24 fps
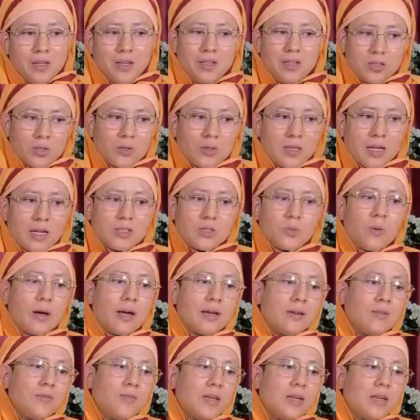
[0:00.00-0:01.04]
So that's
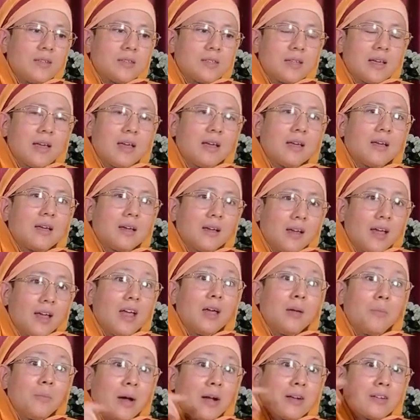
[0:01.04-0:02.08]
why we say,
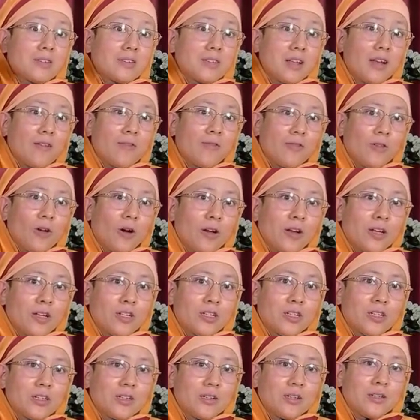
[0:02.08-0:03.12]
aim at
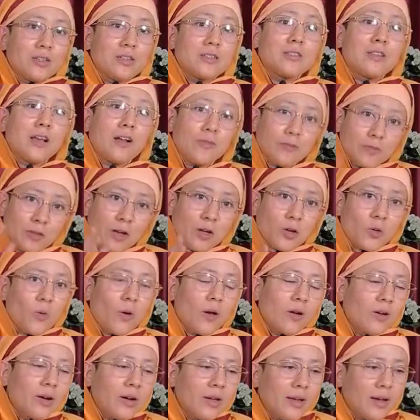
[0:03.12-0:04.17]
self-knowledge, the self that you
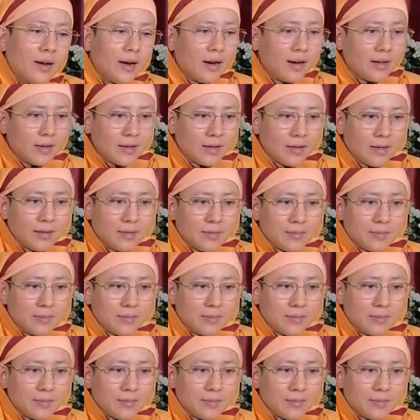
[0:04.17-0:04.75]
already are.